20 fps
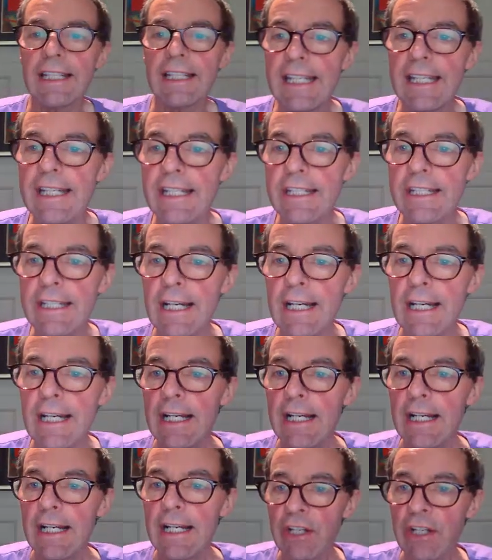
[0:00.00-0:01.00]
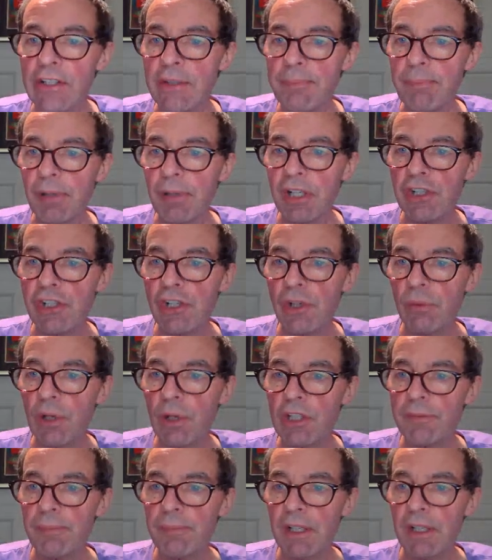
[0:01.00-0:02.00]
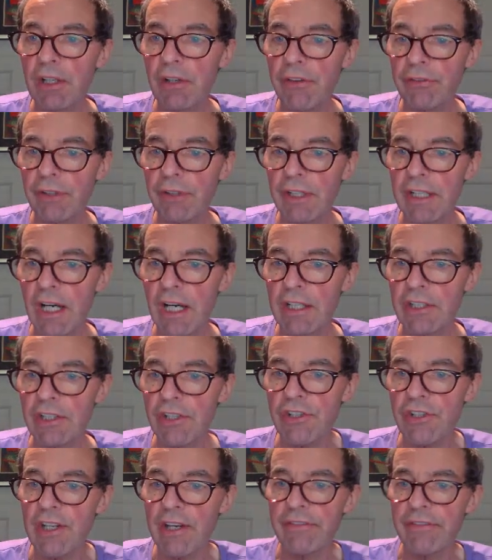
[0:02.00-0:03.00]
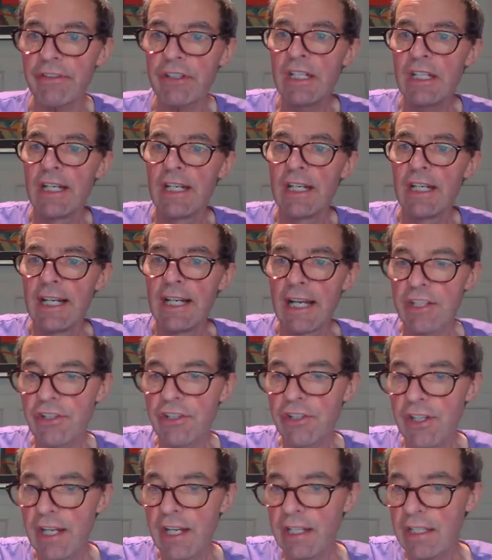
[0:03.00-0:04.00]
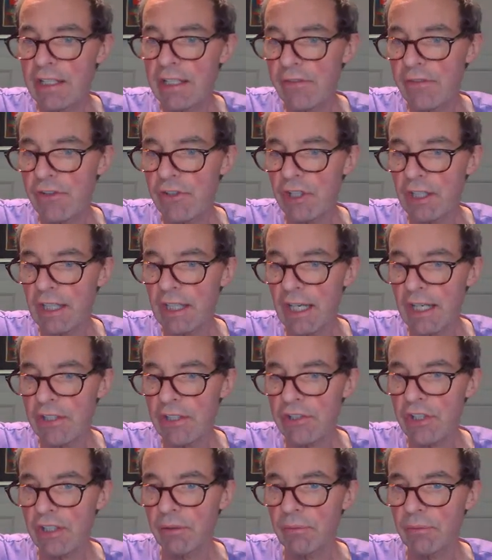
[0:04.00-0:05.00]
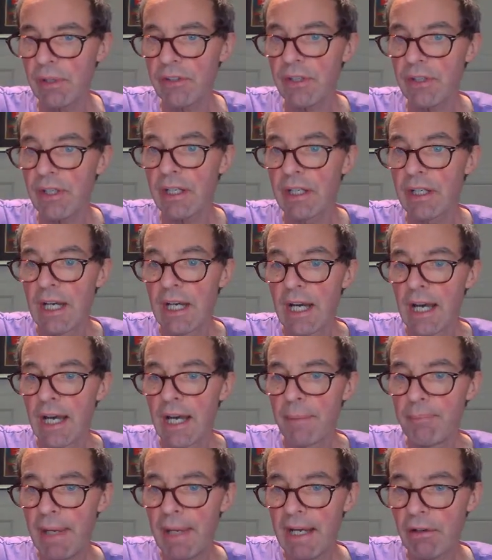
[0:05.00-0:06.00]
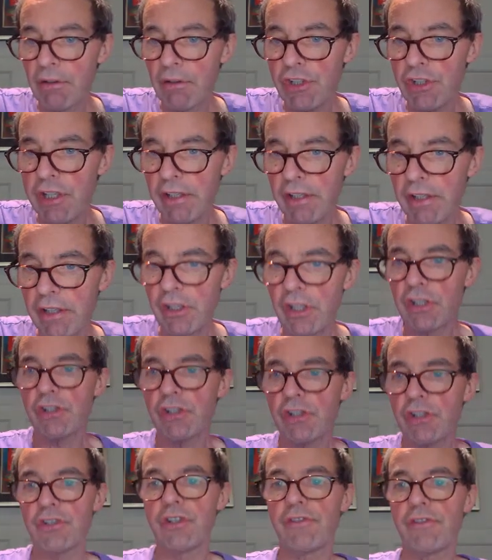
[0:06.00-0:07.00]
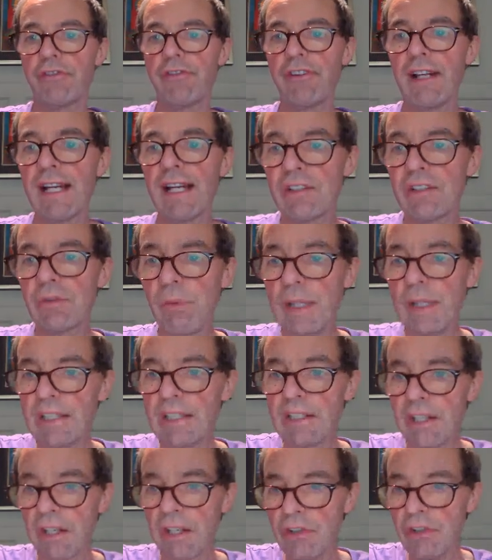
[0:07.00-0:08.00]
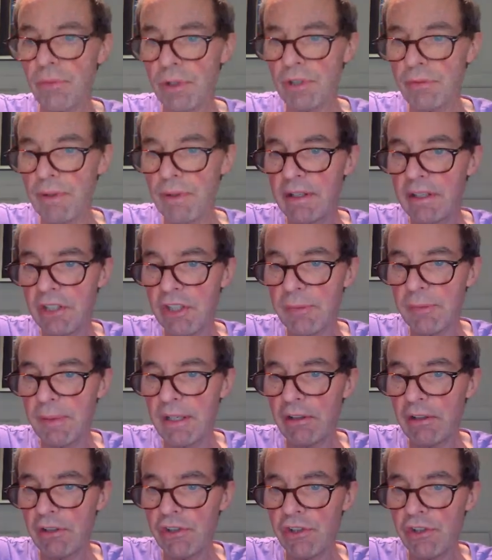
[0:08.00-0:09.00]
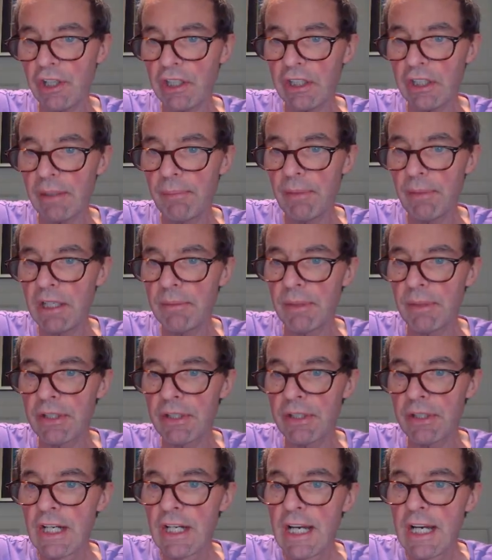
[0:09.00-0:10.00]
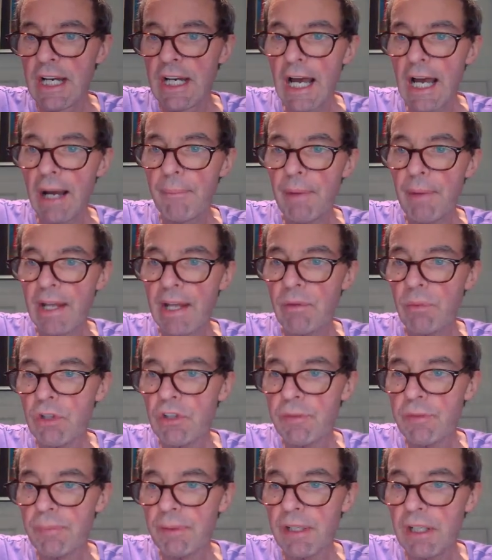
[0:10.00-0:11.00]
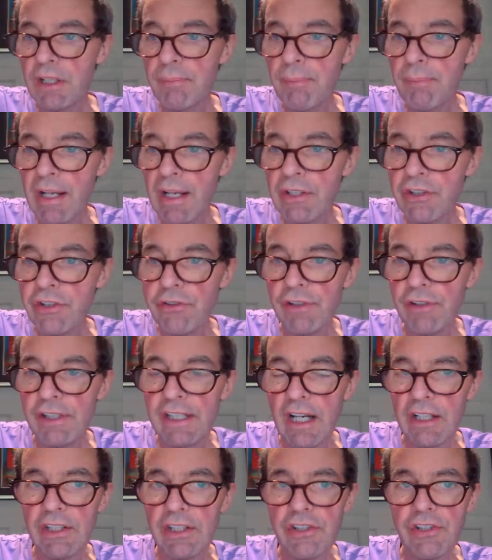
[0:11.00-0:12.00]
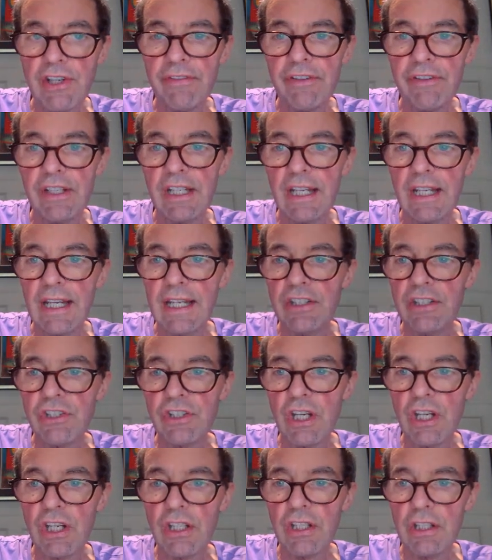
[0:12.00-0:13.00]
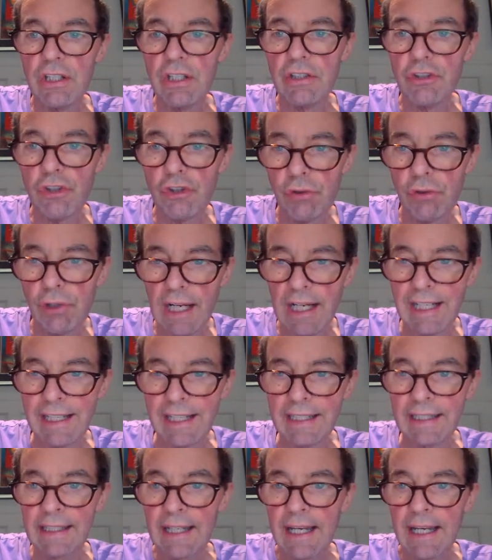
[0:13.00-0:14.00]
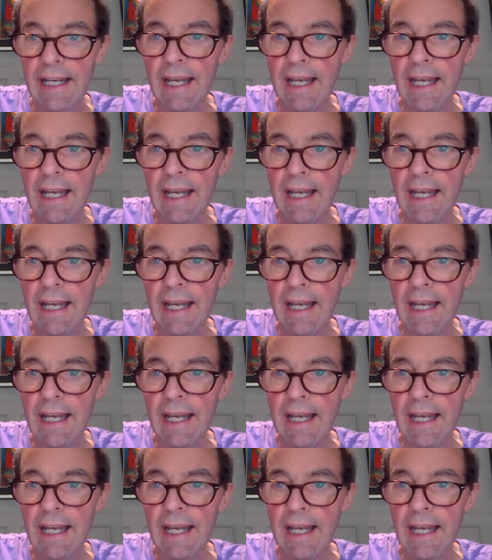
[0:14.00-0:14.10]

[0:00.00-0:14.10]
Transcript: heat. It's under pressure whilst below 397. It's negative stochastic with bearish divergence as flagged weakness, which we're experiencing at the moment. And whilst below minus 397, it's struggling.